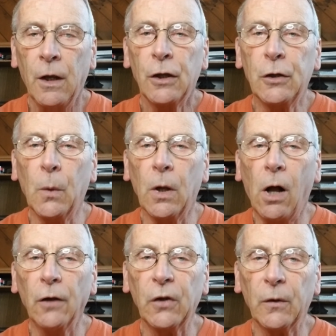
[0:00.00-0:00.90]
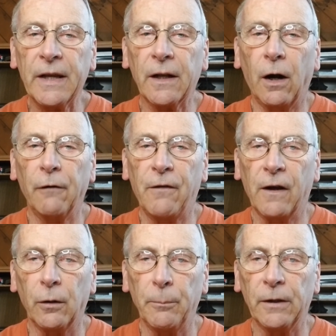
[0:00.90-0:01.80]
You will also get our
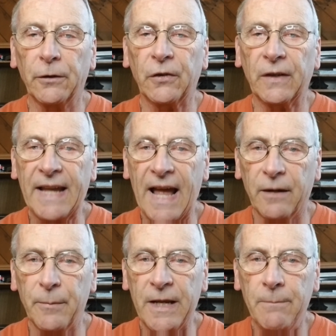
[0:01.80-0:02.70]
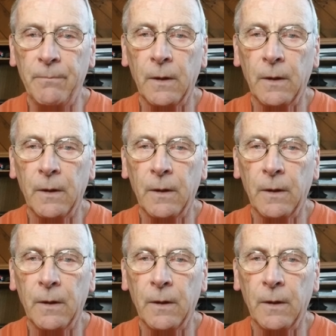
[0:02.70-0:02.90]
Funnel Builders Academy,